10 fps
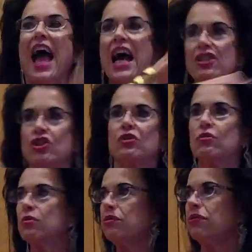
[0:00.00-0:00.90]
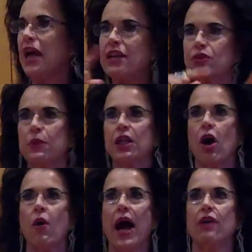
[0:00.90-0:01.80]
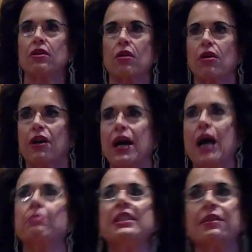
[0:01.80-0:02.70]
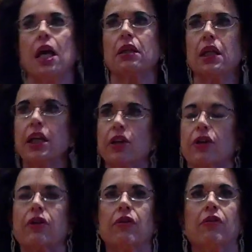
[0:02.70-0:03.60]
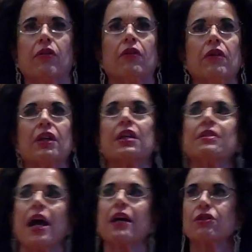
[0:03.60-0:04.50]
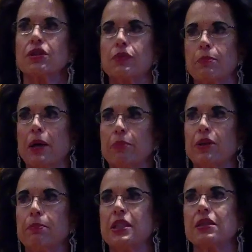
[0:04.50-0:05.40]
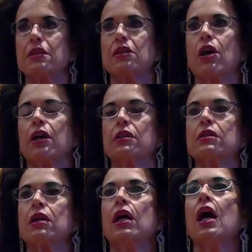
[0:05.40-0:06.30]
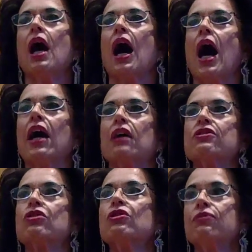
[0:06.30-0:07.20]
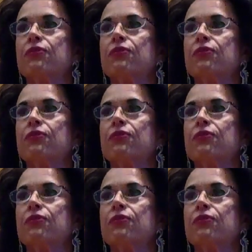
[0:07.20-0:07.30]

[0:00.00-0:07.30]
as we go out, or I'll be standing here, because I actually remembered business cards. I also do